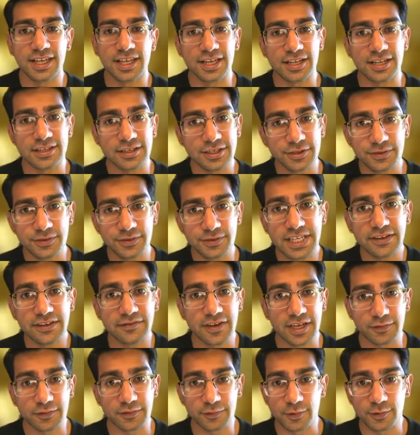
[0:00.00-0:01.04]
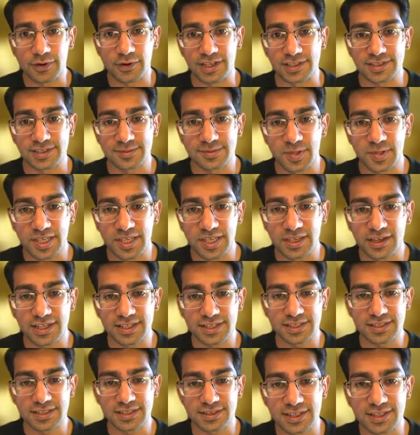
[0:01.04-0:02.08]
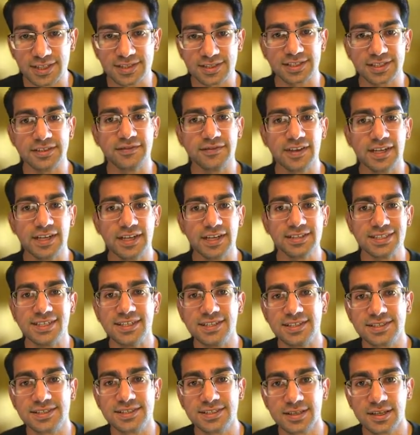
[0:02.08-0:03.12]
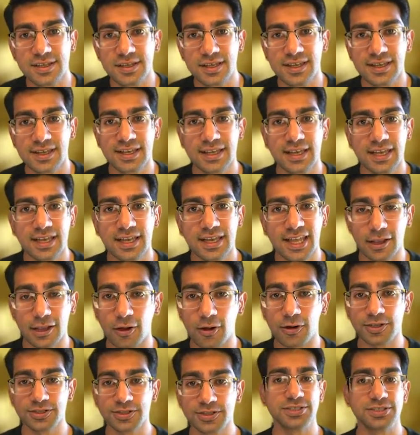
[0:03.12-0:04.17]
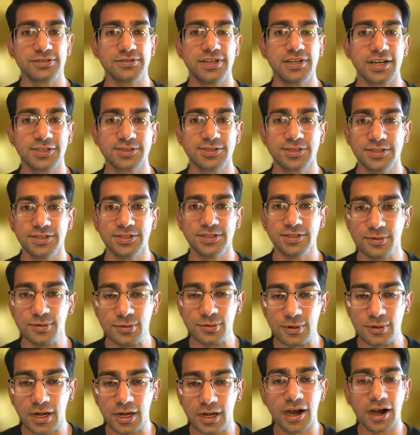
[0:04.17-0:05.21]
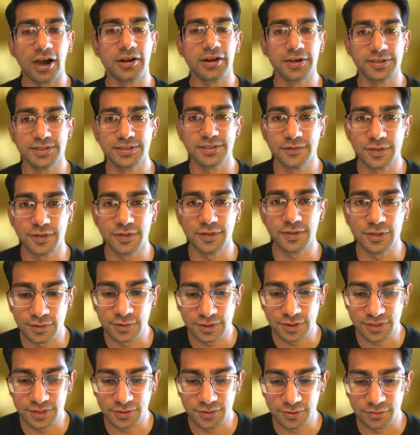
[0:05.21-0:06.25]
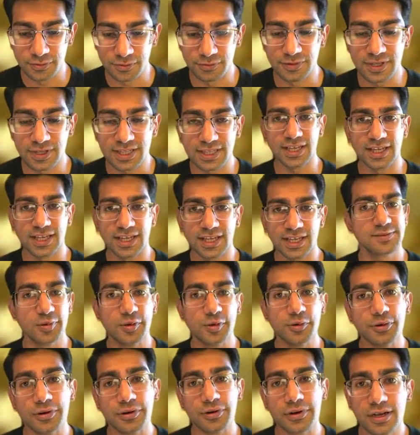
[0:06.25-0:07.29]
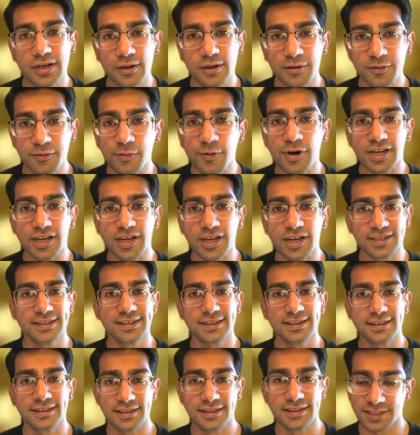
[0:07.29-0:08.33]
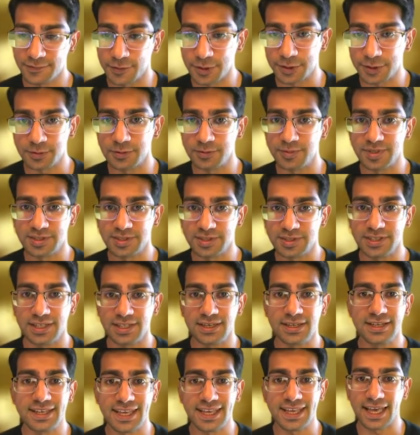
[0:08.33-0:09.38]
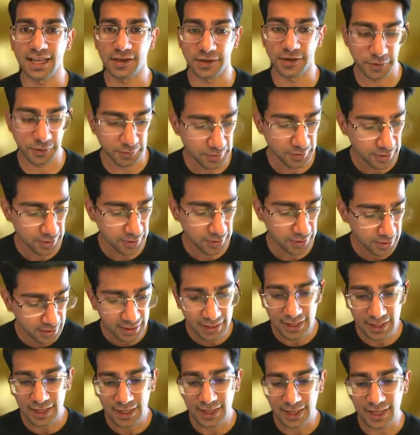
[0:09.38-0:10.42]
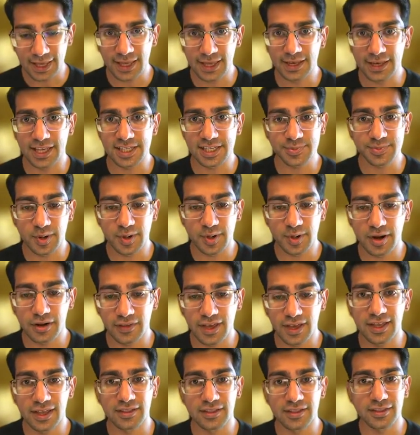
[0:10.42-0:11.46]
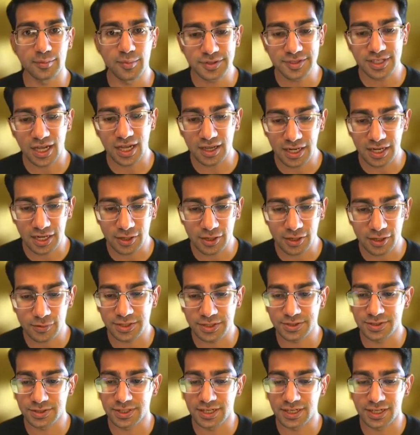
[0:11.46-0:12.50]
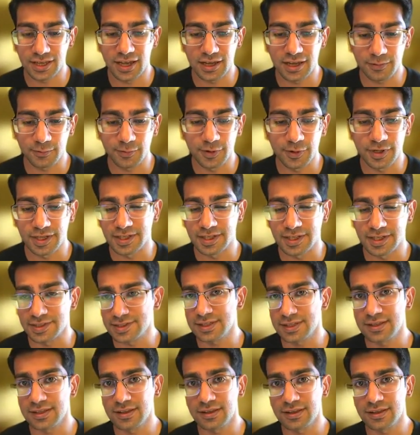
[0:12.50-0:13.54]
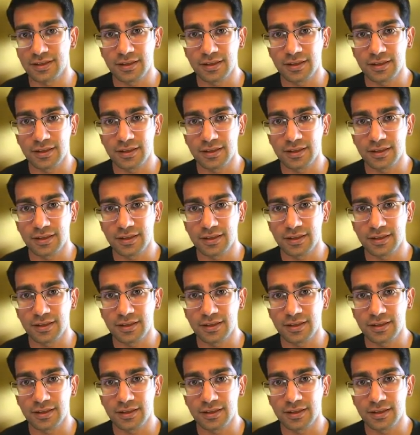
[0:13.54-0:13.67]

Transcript: a unique event for us because this event is a large introduction to hundreds of you to really explore what this virtual machine can do. And as part of that, the most common question I got was,